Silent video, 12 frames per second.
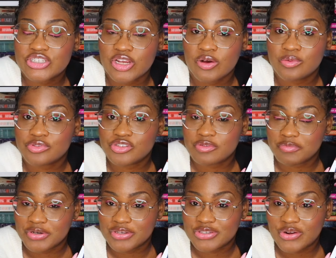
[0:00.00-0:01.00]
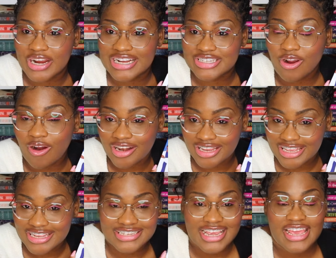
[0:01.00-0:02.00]
Jones books are at
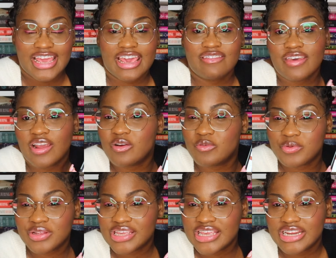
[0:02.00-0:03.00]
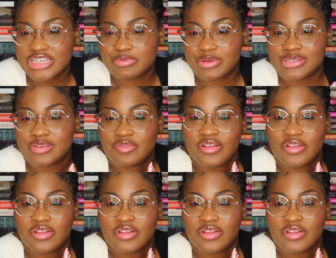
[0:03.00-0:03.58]
Target and they're really inexpensive.